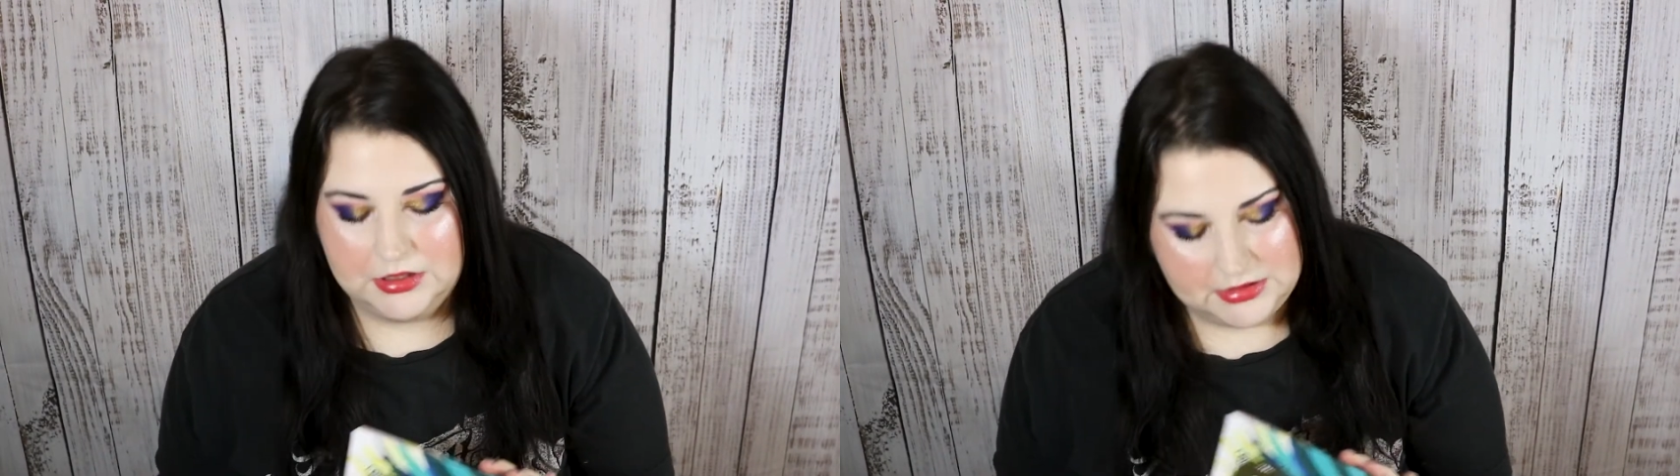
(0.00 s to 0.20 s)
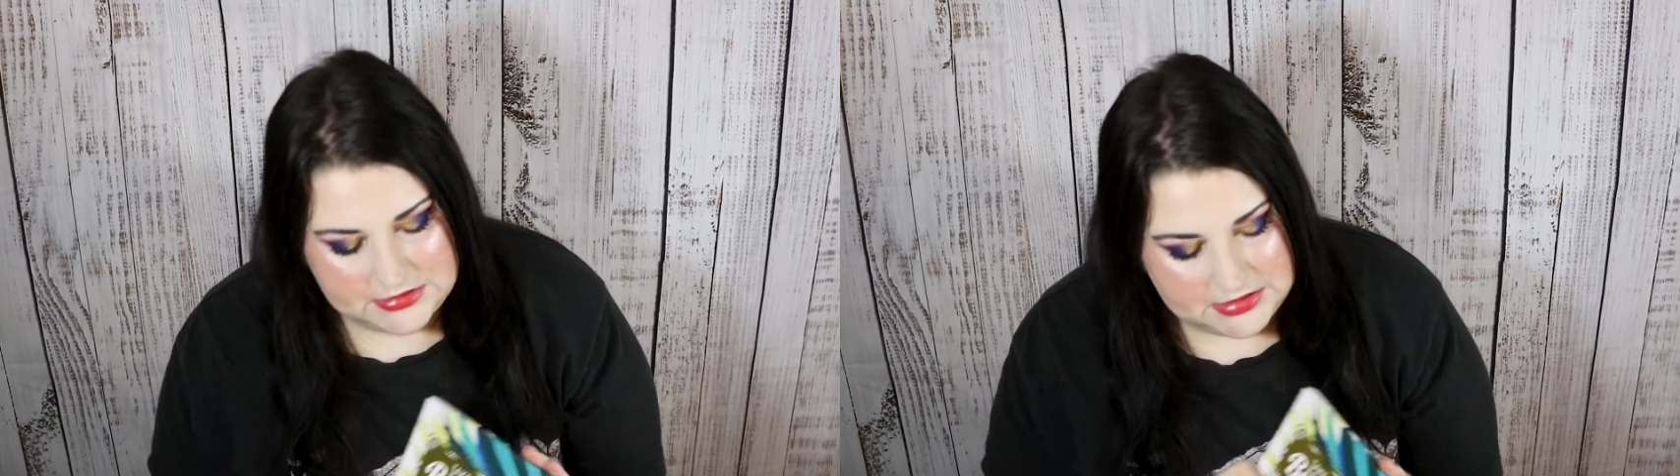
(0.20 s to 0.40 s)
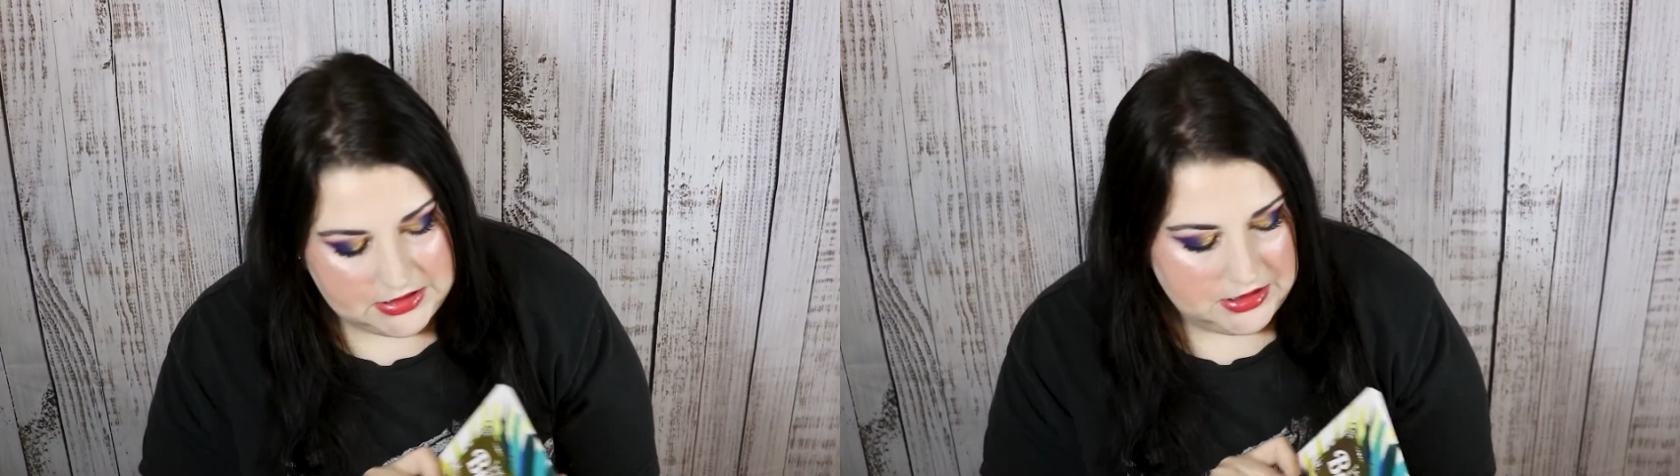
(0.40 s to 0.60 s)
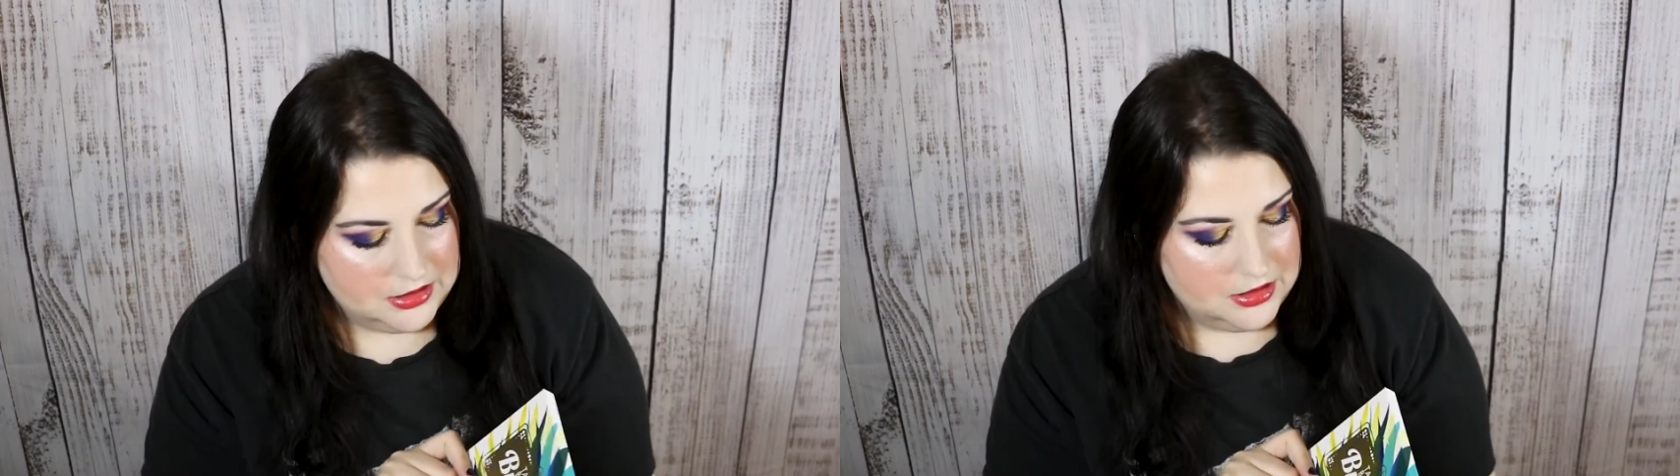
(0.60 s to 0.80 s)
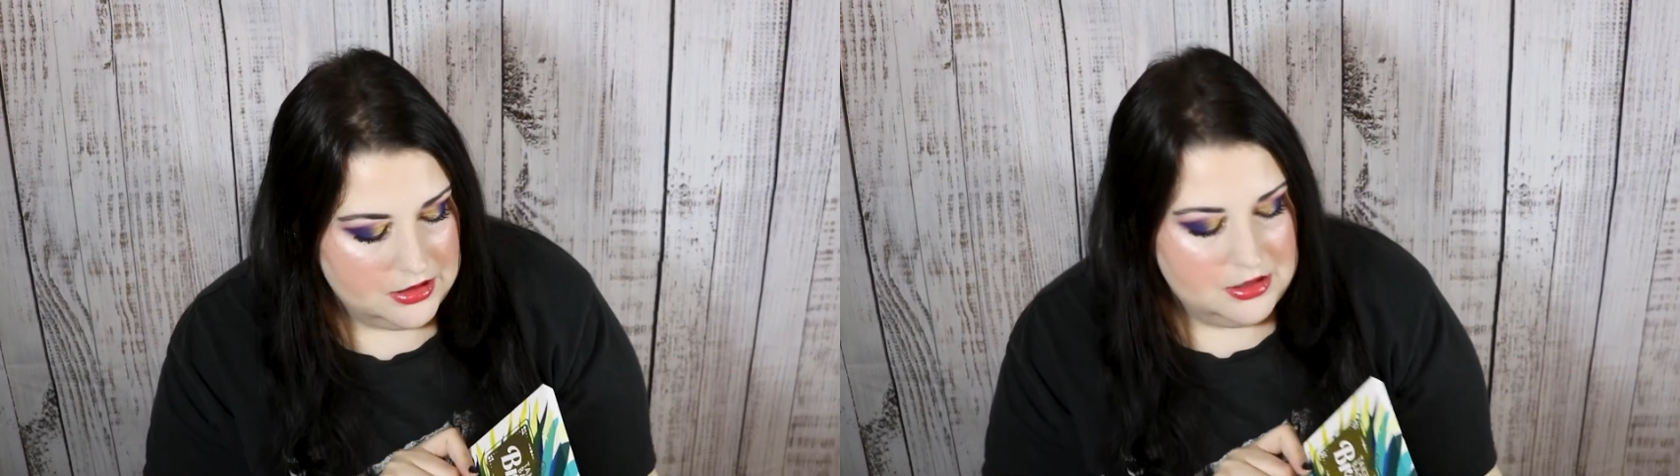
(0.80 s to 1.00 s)
It is the
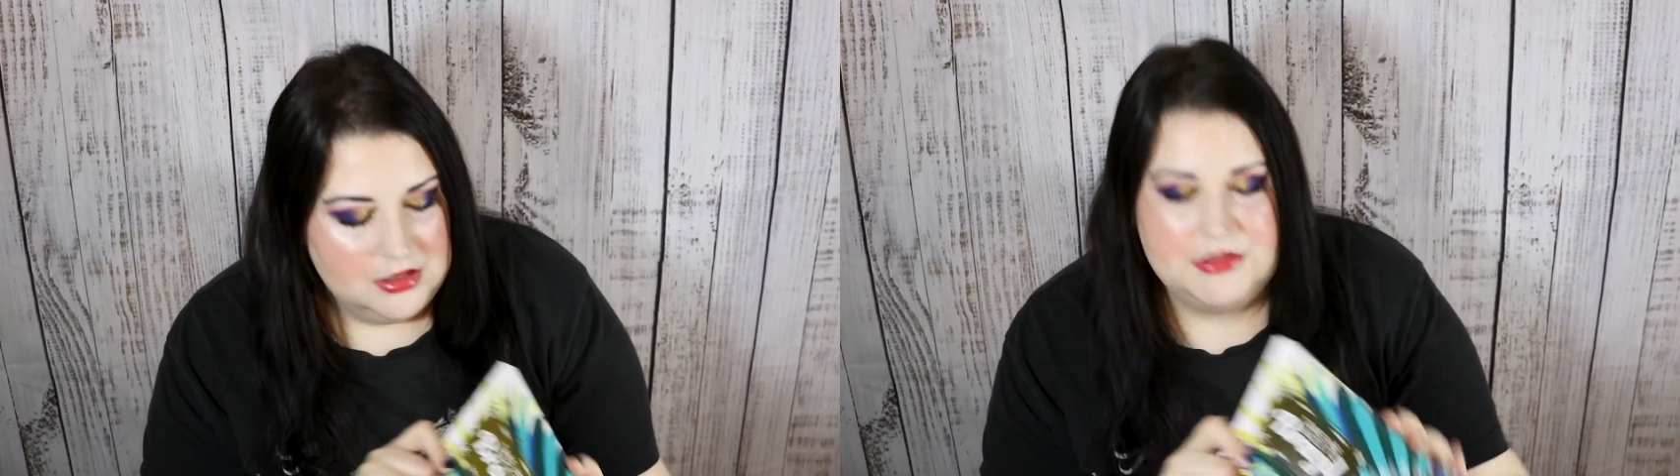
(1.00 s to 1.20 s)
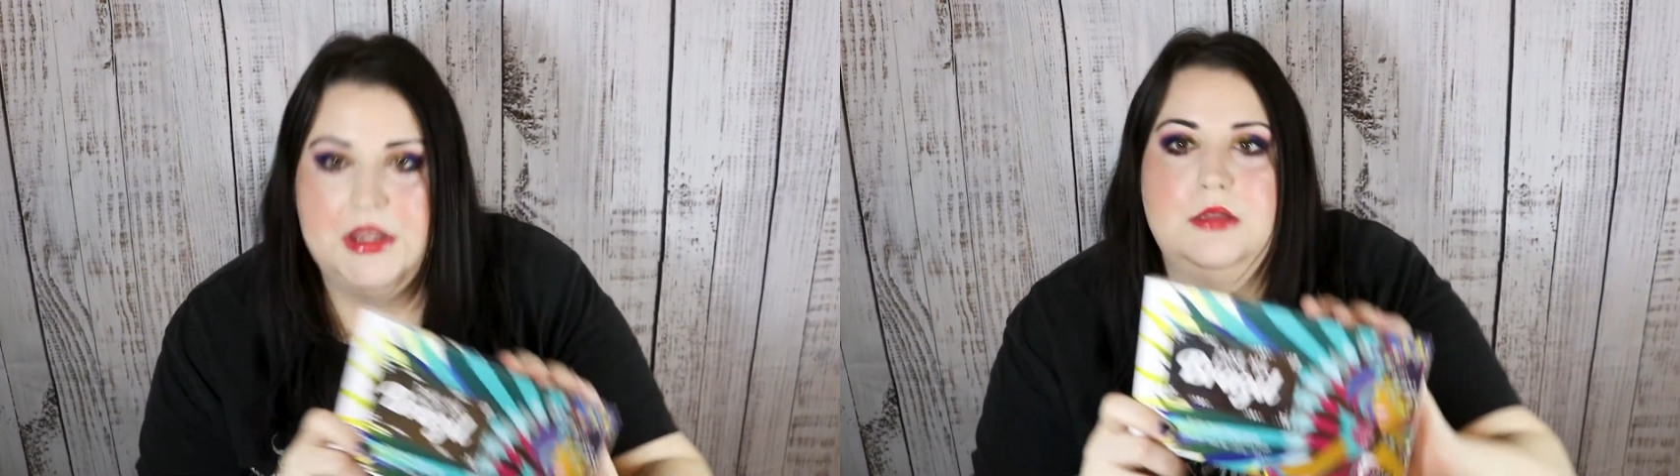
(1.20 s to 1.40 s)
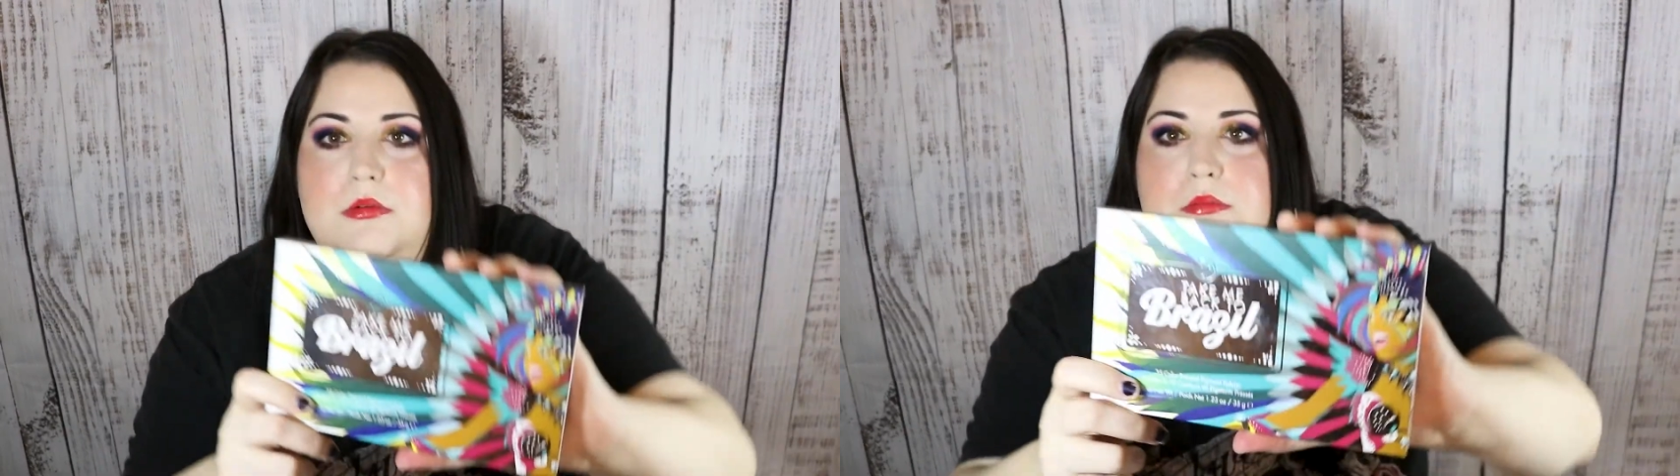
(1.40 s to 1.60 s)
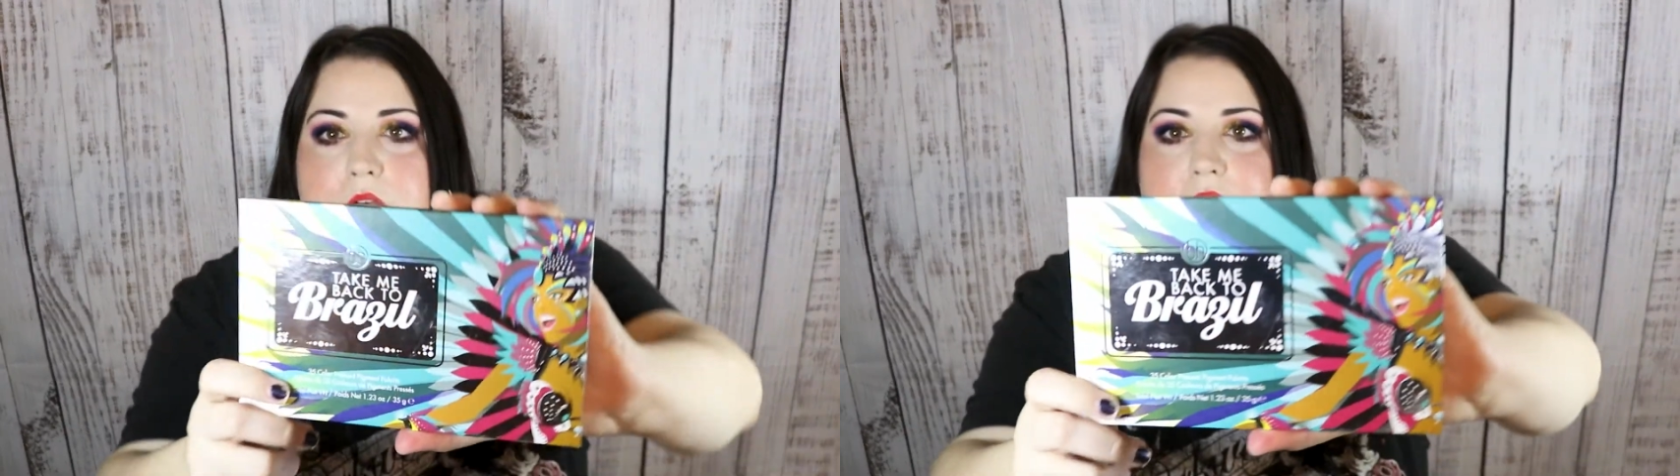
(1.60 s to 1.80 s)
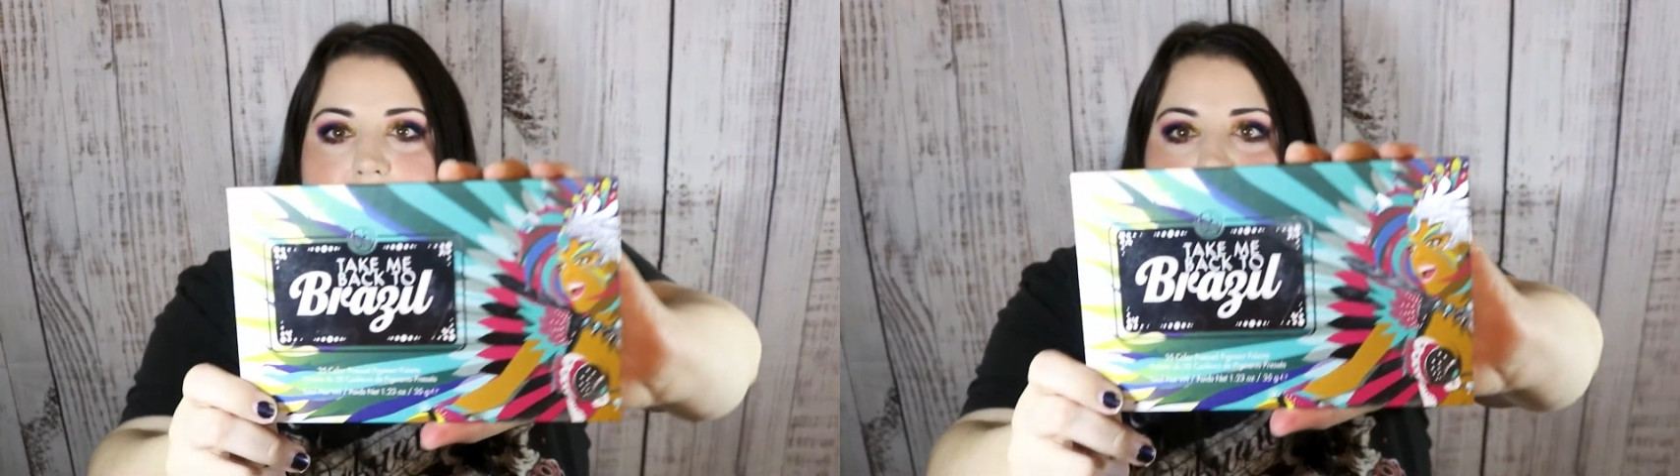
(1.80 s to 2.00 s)
Take Me
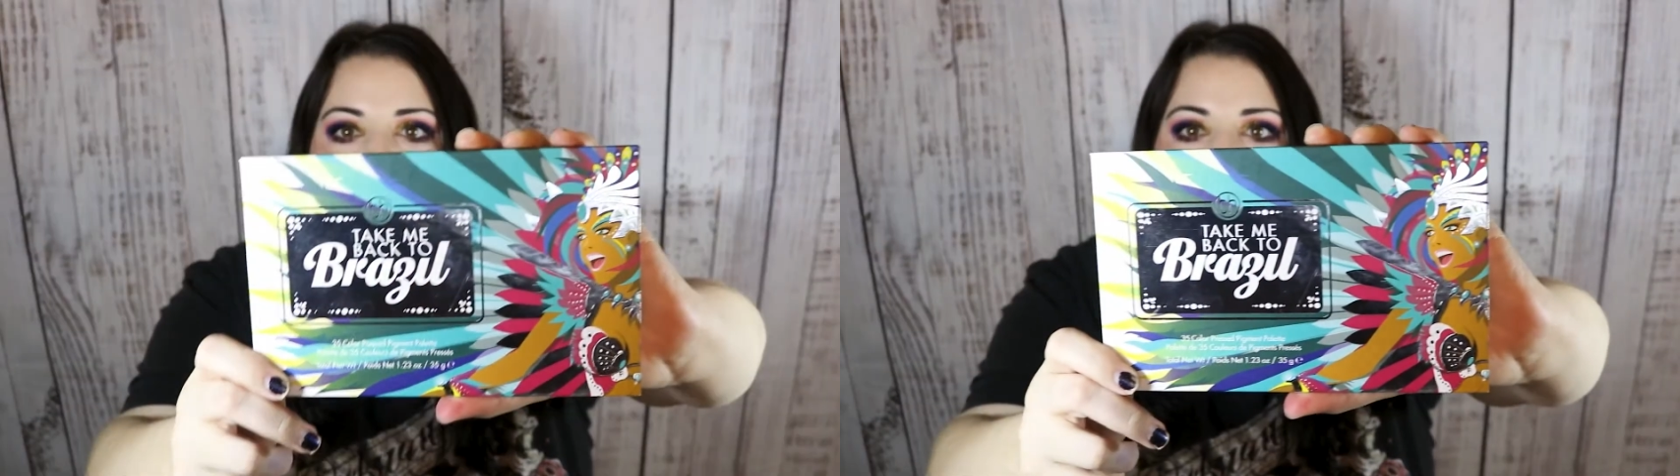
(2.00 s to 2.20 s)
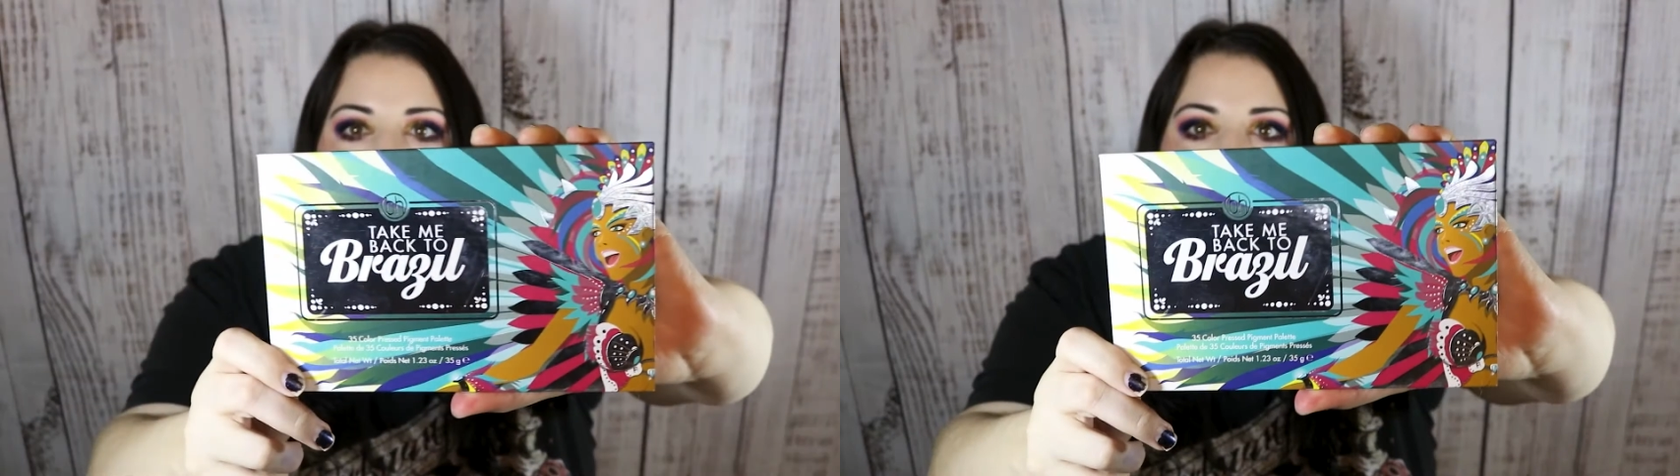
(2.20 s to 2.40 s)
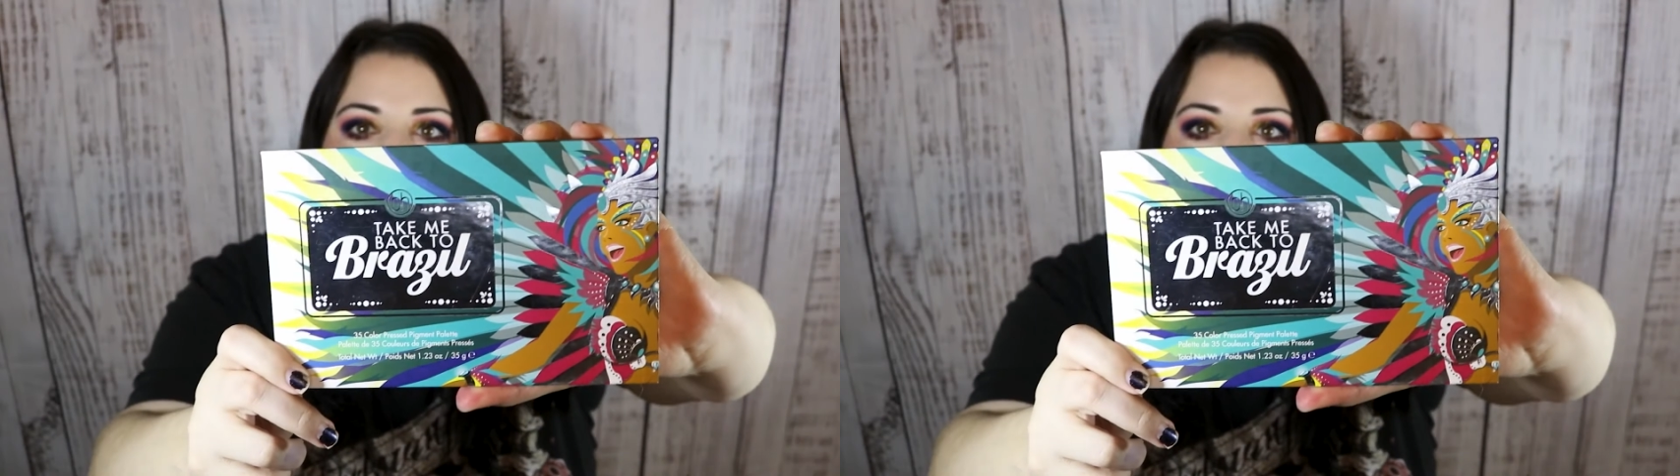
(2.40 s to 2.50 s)
Back to